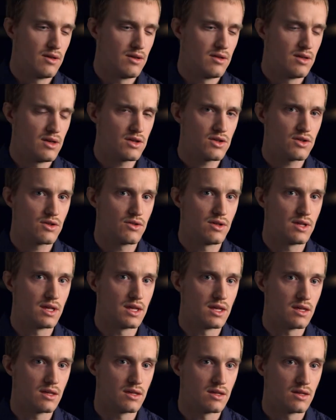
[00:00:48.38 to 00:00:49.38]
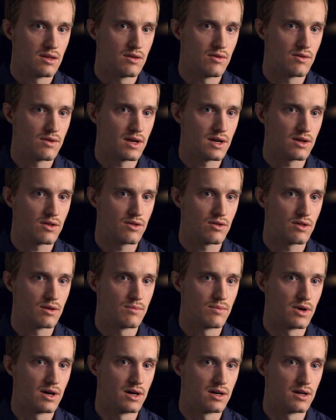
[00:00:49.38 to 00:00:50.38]
Initially, it was actually
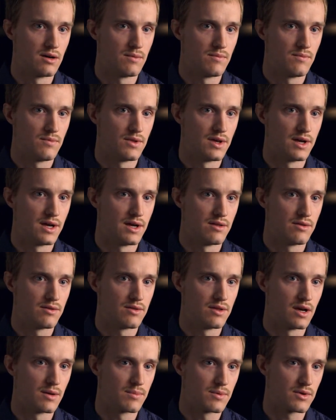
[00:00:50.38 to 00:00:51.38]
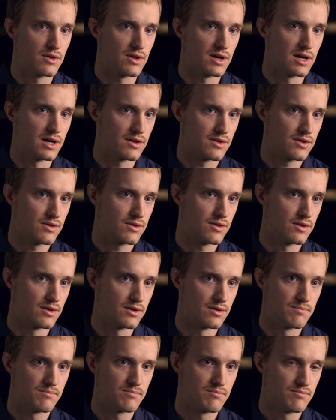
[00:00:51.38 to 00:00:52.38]
brought up that the upper class,
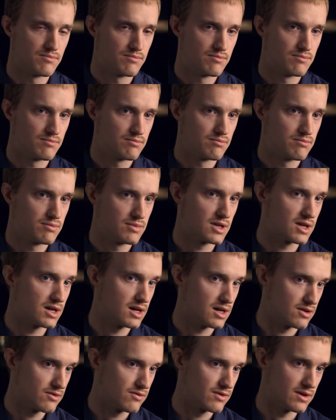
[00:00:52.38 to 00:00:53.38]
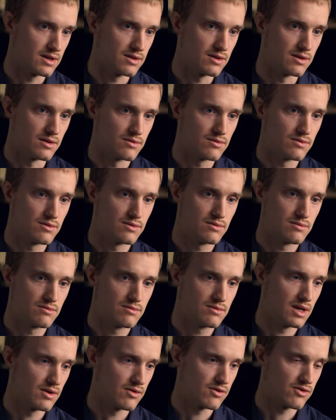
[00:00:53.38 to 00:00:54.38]
the the cadre, the
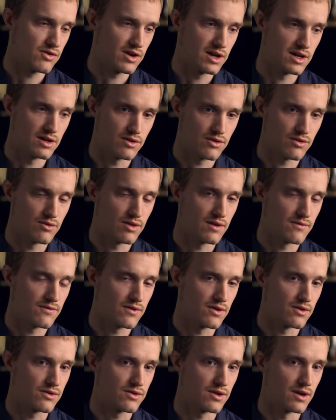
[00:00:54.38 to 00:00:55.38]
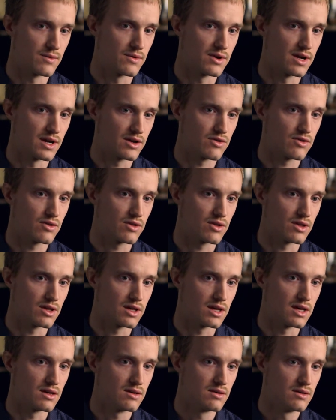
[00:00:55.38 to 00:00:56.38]
that were training us through that first summer
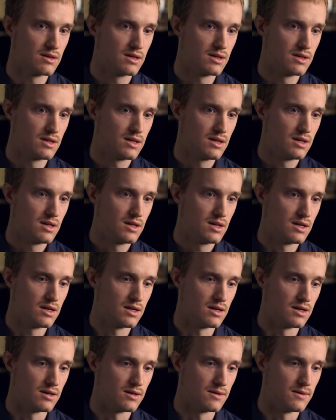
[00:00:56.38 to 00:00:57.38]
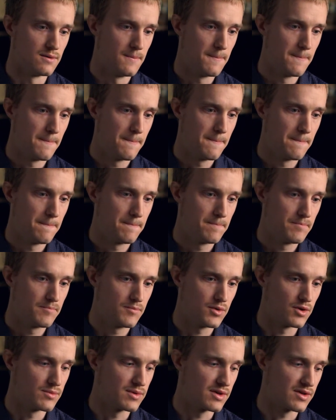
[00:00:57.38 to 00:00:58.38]
actually uh,
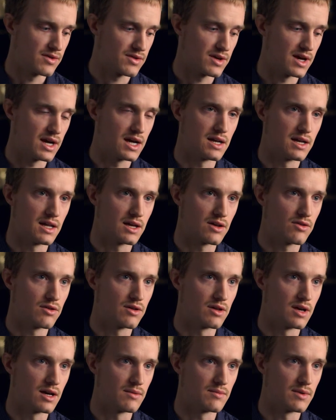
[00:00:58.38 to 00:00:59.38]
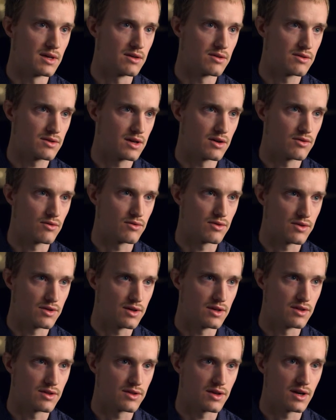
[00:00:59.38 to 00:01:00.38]
pulled me aside and actually got me scheduled to
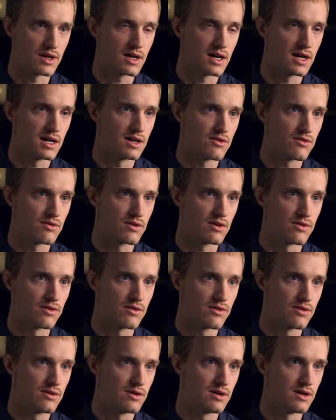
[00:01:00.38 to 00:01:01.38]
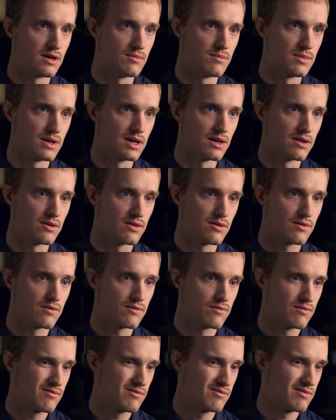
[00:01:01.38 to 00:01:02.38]
see the psychiatrist on base
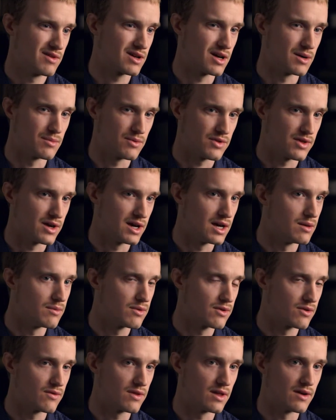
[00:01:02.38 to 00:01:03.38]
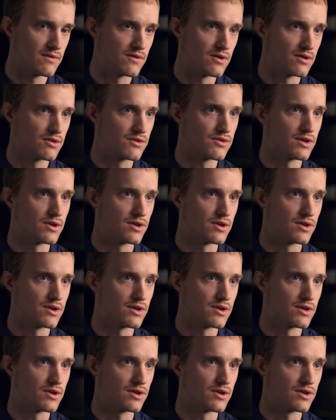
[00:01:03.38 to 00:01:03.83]
a couple times over that first